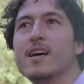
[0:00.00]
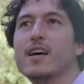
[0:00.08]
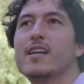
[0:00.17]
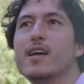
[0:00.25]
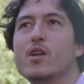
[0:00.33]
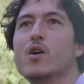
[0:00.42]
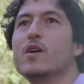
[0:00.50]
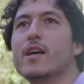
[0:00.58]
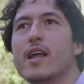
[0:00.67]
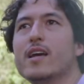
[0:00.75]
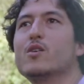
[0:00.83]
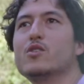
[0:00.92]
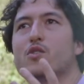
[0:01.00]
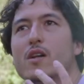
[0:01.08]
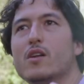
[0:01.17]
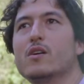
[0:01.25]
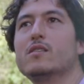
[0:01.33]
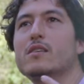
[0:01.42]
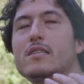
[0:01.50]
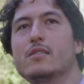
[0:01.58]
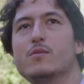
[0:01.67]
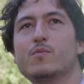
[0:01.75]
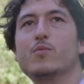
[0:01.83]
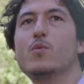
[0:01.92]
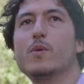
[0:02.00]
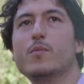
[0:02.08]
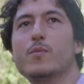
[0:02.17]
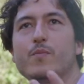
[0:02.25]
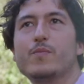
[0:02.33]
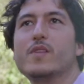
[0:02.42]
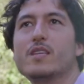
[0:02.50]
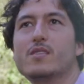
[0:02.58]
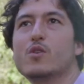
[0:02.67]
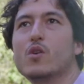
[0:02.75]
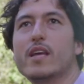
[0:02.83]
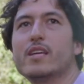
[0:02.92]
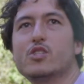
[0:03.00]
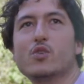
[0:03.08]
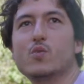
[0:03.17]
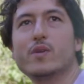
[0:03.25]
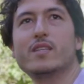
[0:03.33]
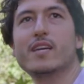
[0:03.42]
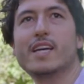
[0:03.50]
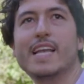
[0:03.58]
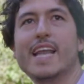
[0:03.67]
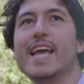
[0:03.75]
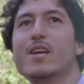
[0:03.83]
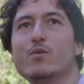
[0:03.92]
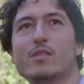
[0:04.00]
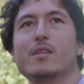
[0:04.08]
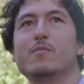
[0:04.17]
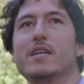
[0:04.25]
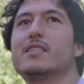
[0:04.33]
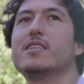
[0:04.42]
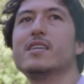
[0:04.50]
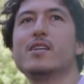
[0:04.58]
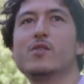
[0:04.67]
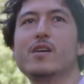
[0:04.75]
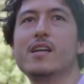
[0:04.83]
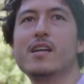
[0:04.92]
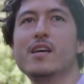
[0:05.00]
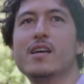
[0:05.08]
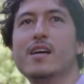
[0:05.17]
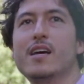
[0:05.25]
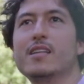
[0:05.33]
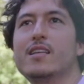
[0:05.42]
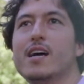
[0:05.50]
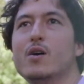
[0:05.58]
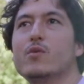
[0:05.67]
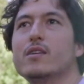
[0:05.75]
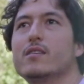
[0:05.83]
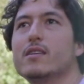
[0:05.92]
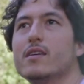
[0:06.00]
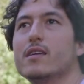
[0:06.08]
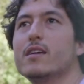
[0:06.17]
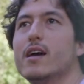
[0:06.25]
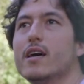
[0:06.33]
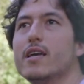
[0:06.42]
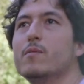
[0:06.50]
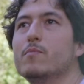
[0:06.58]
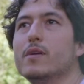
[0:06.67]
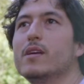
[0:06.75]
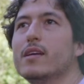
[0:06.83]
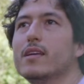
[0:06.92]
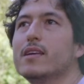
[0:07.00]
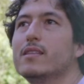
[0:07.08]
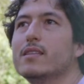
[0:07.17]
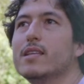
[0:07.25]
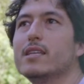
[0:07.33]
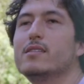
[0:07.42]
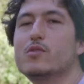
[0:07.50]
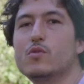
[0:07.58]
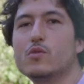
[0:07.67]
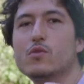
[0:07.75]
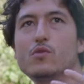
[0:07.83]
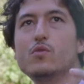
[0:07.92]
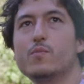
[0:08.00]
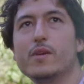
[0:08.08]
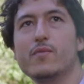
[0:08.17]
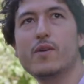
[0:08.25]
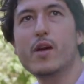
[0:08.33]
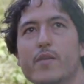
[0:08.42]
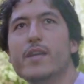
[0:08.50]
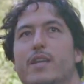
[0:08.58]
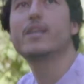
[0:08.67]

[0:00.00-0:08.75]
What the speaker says: And I like also a lot this connection with the clay, with the material, and how it needs you to be very